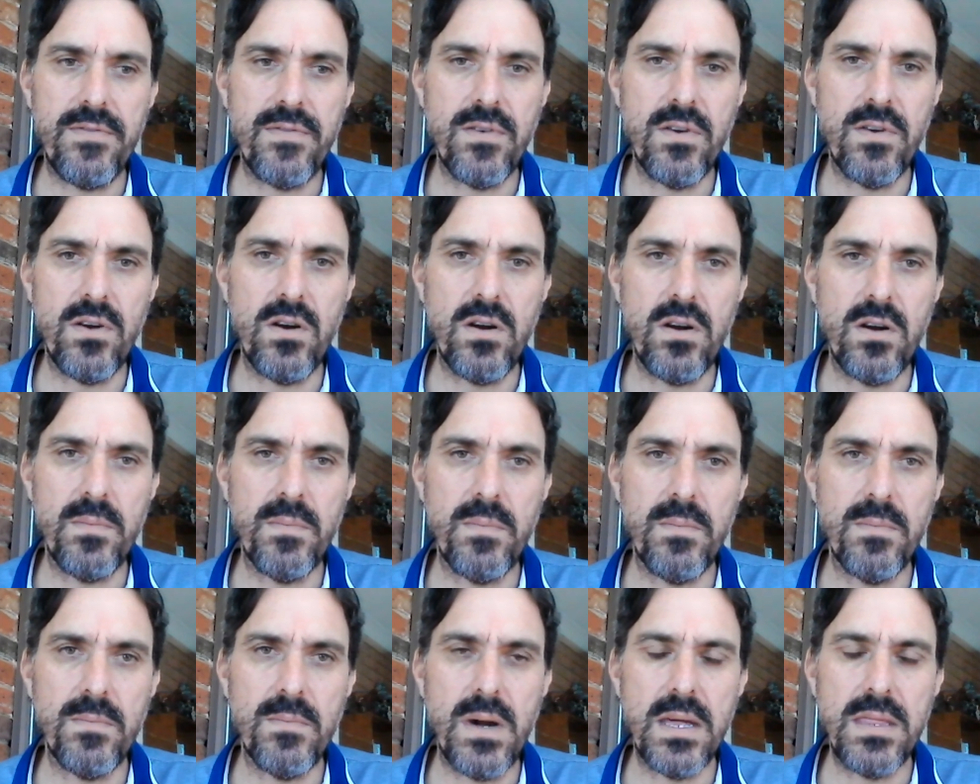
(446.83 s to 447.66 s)

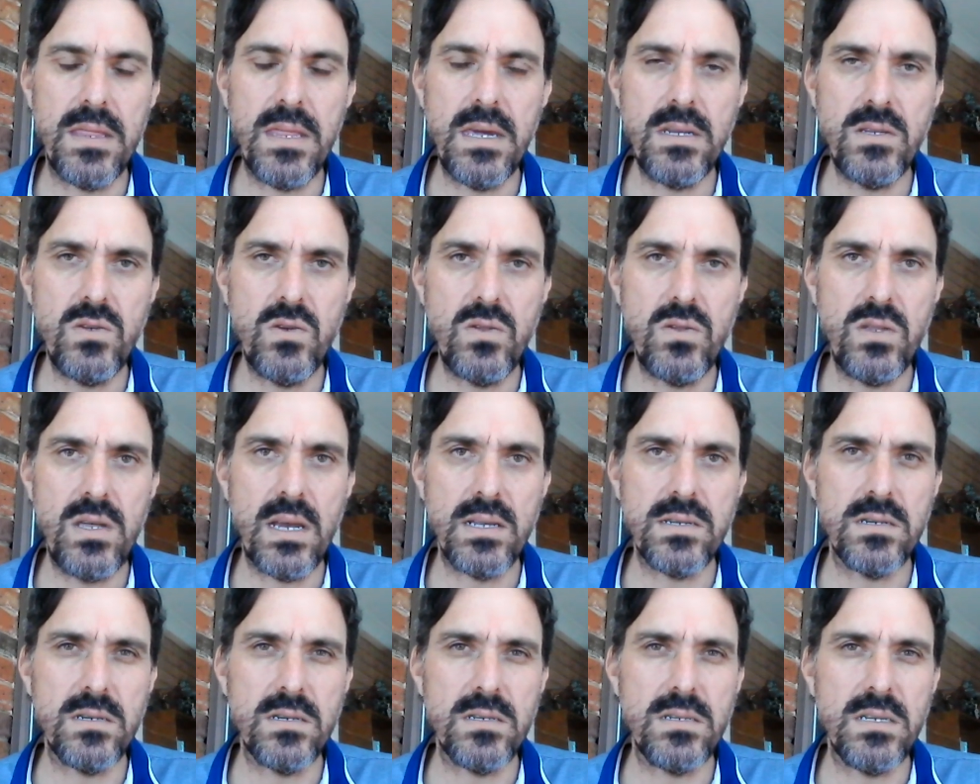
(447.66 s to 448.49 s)
from I think
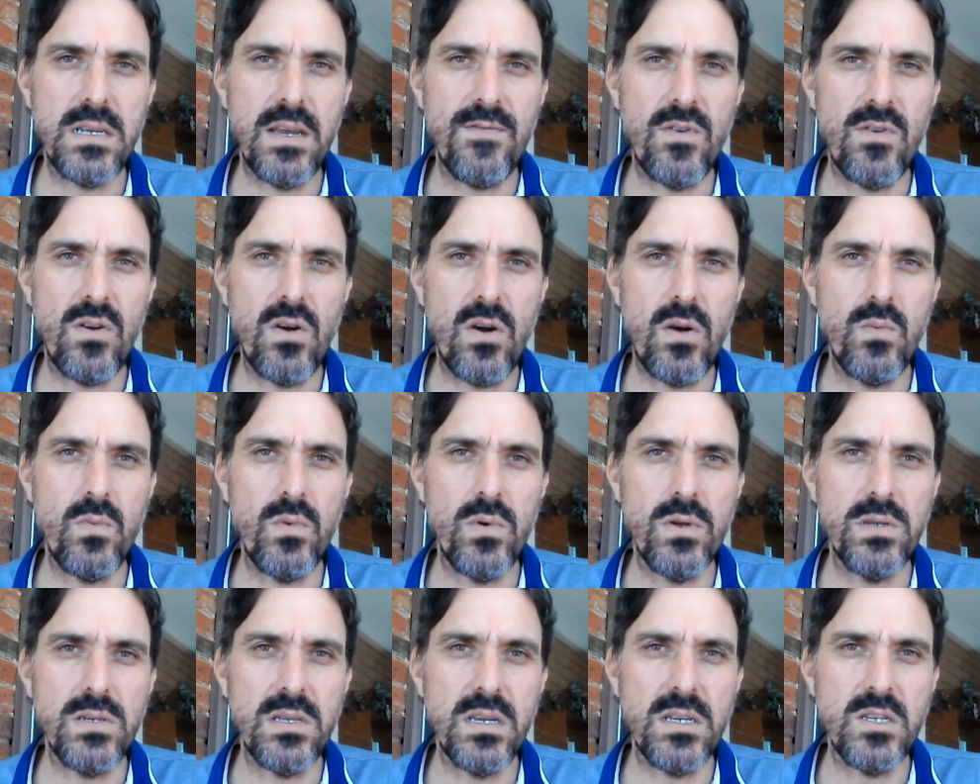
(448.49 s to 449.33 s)
2007
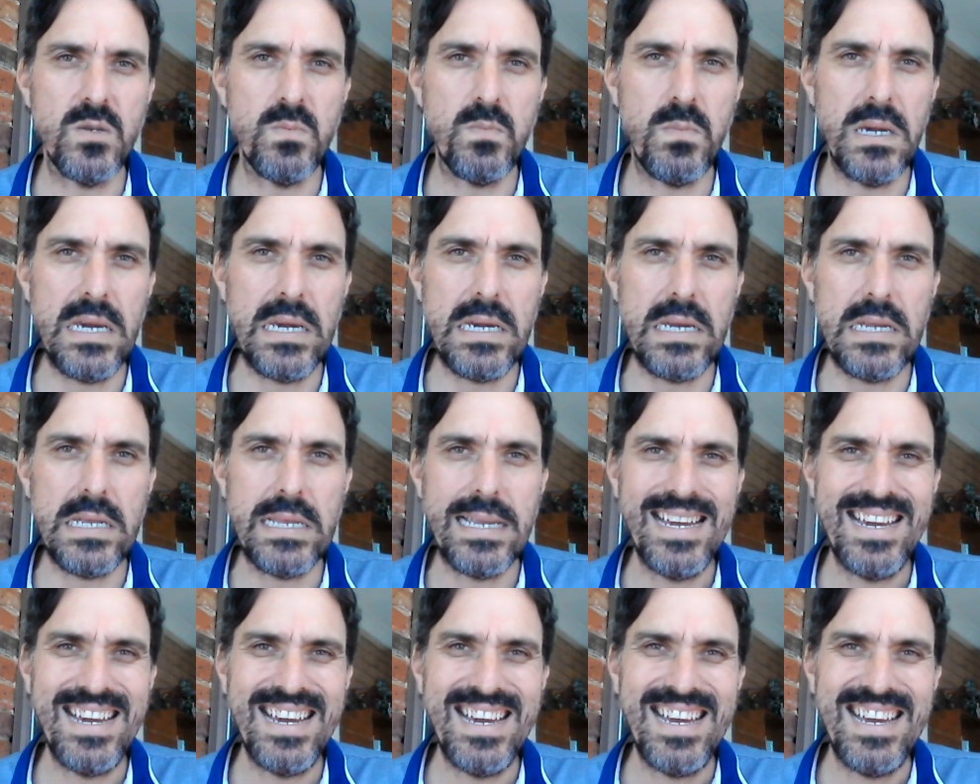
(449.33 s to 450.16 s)
onwards, there's been